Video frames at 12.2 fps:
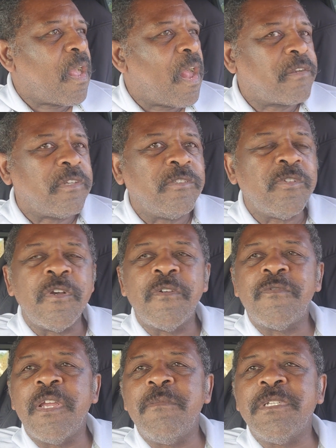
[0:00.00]
I don't know
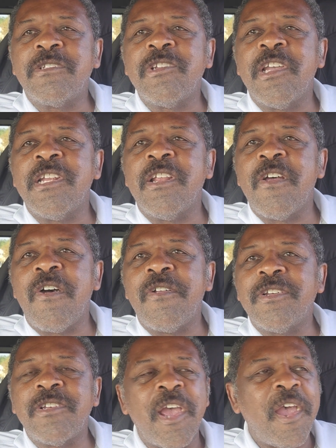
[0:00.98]
if they've been saying it all the
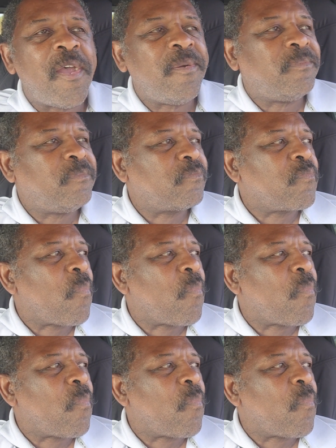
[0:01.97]
time,